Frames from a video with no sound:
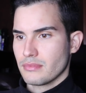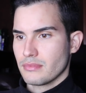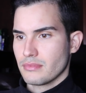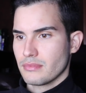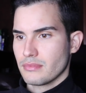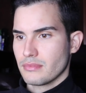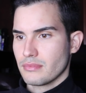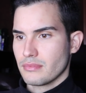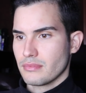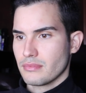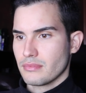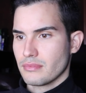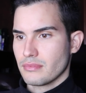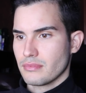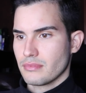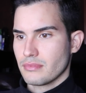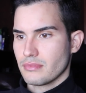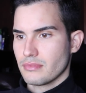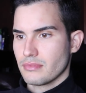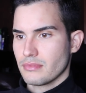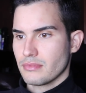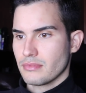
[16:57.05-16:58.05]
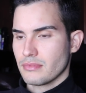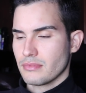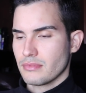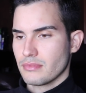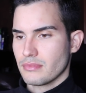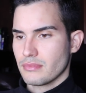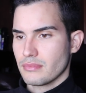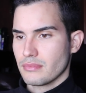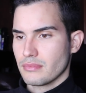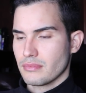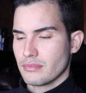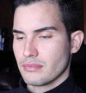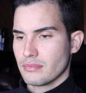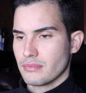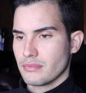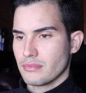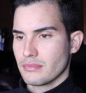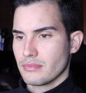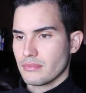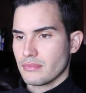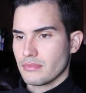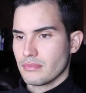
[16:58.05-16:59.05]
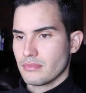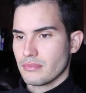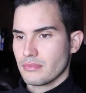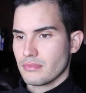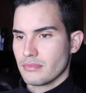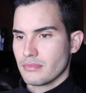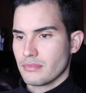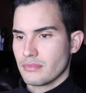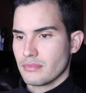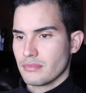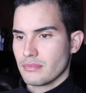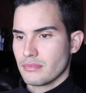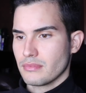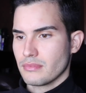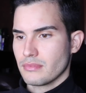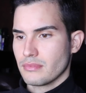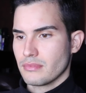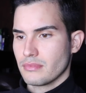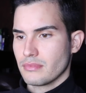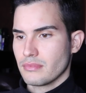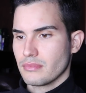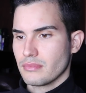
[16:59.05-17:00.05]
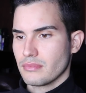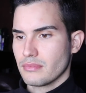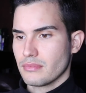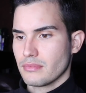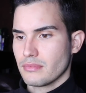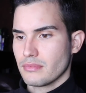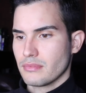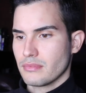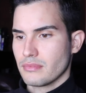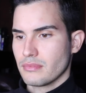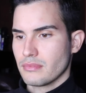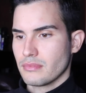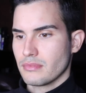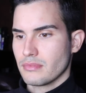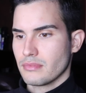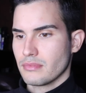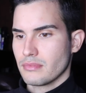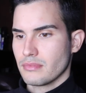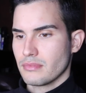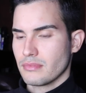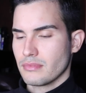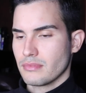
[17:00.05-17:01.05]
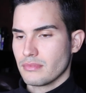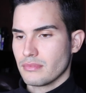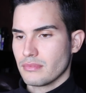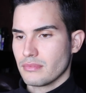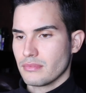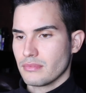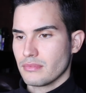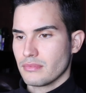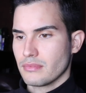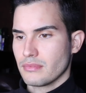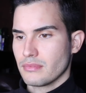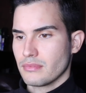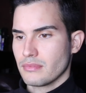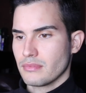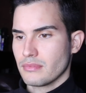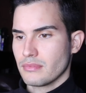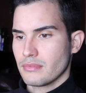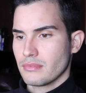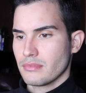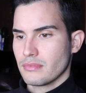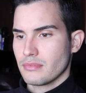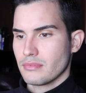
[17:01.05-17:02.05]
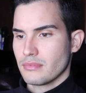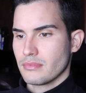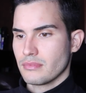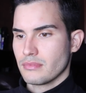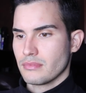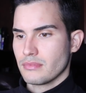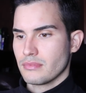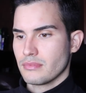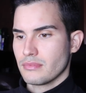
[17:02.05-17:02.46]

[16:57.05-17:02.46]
[no speech]